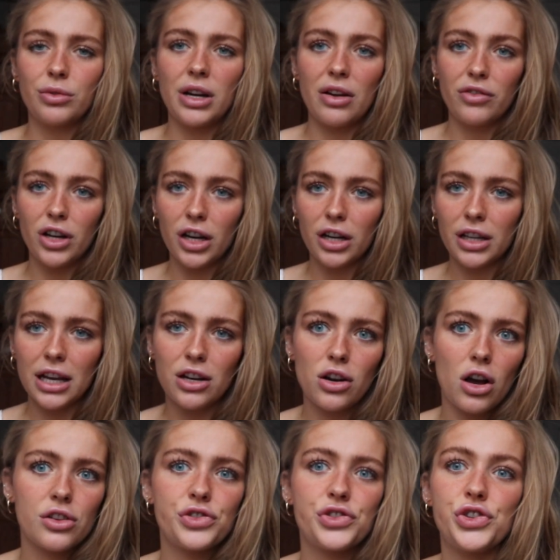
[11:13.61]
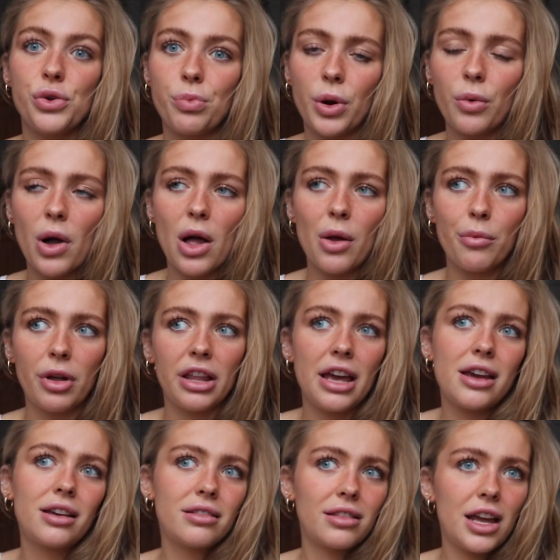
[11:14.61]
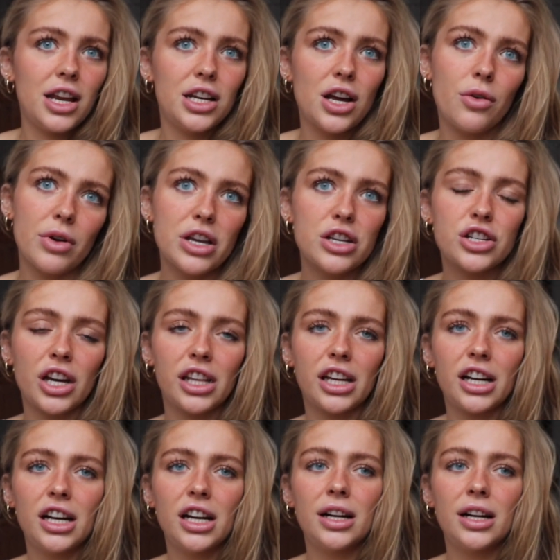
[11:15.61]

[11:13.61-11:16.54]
or whatever. Like, not super well, but, like, they know each other.